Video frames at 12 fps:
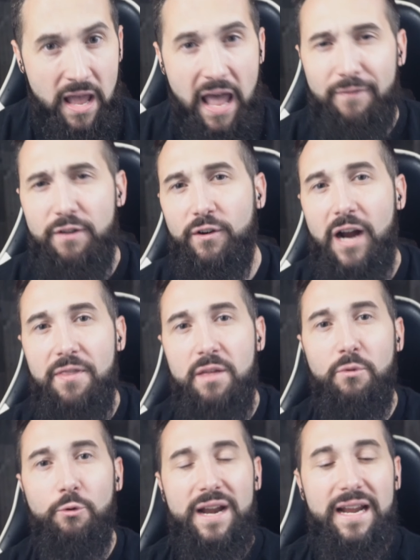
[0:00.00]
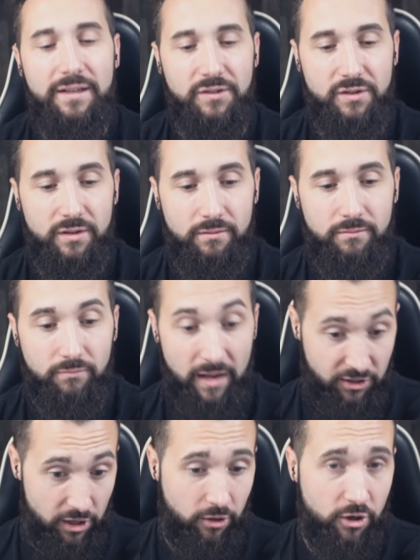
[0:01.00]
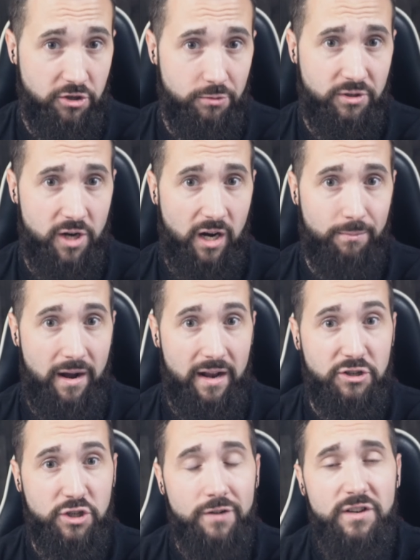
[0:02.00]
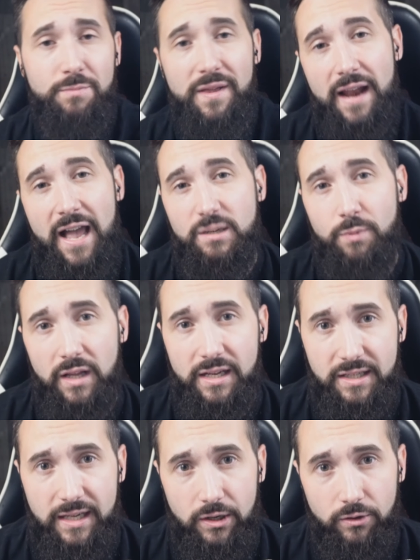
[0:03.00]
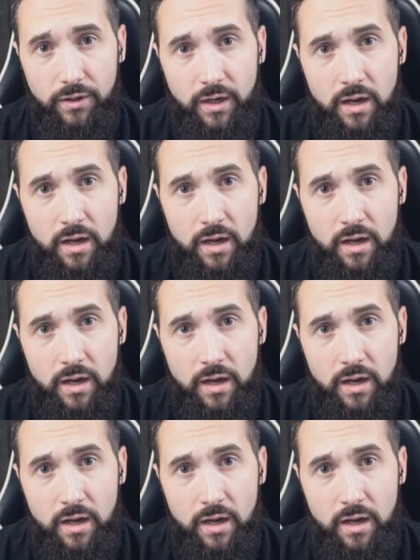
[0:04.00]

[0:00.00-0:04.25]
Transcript: Have they forgotten the Marines, like Jared Kushner was talking about, and servicemen that Hezbollah has killed?